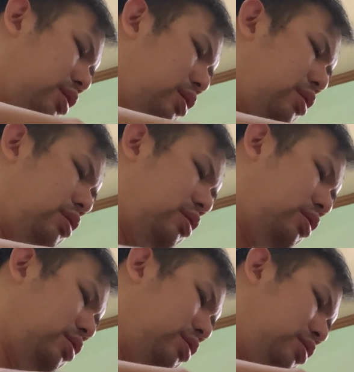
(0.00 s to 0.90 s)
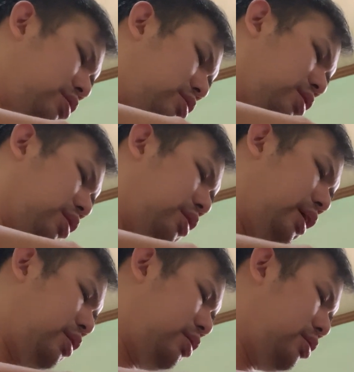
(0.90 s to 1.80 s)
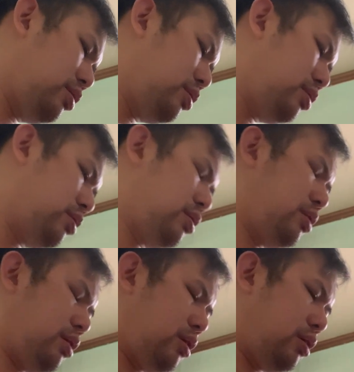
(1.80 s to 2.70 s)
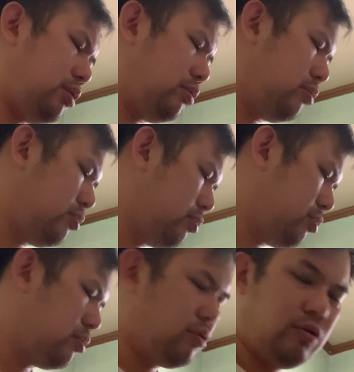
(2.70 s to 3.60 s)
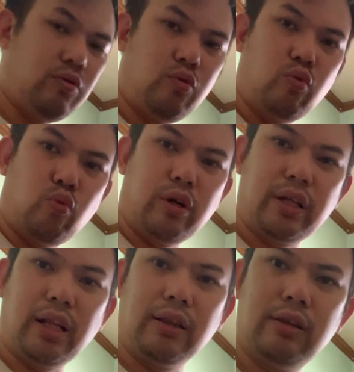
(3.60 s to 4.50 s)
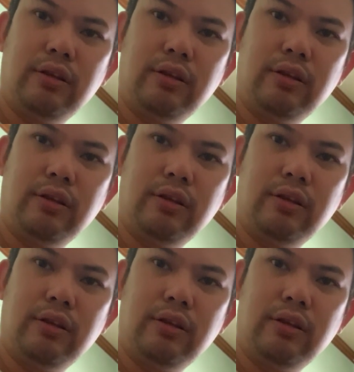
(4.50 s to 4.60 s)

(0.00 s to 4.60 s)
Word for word: here the click and we're done